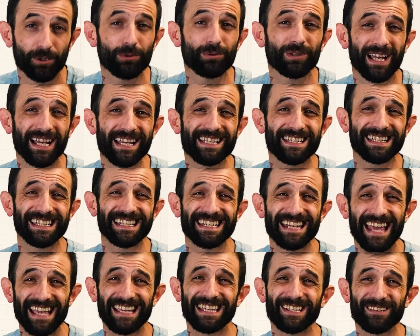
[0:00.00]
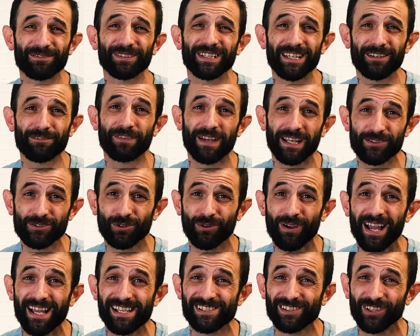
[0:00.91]
light can negatively affect your
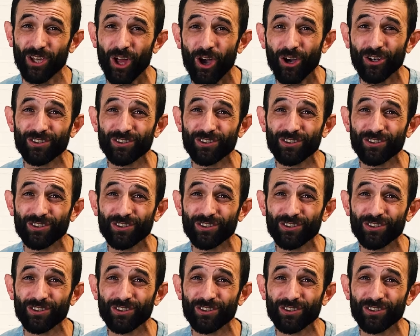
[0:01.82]
eyes long